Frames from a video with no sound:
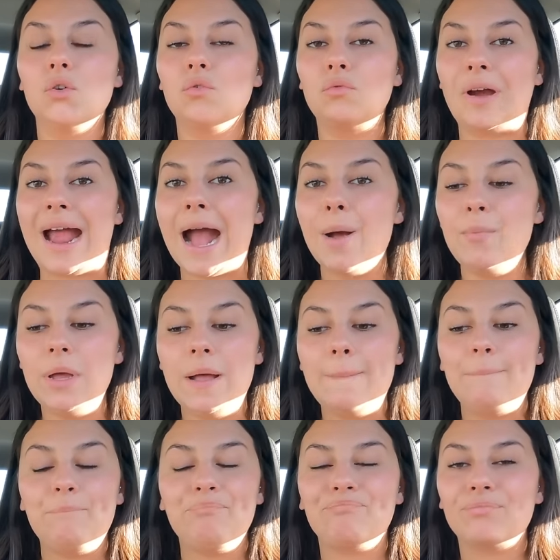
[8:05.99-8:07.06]
the wrap
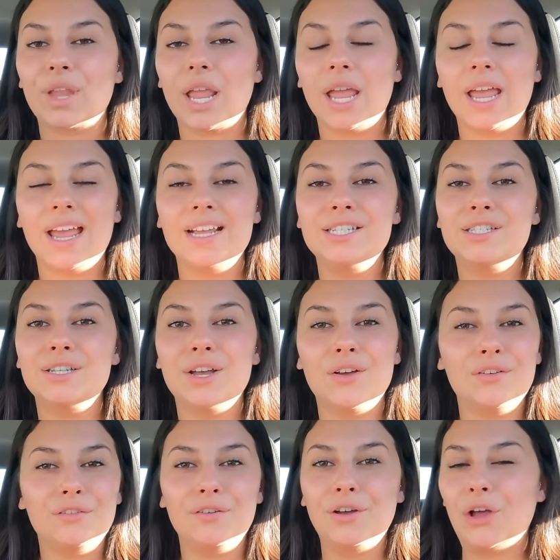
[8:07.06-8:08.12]
is
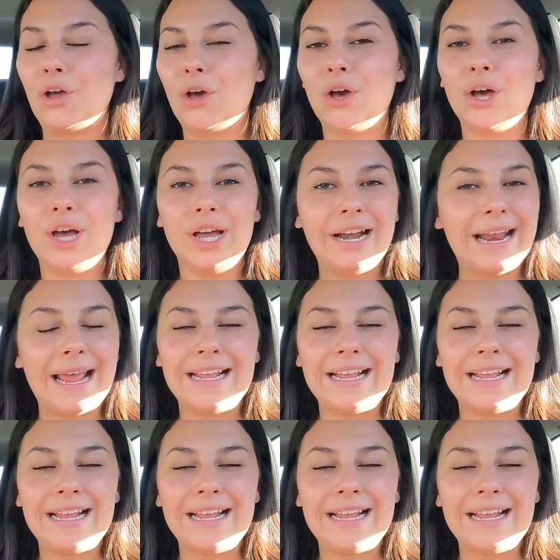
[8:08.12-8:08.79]
good.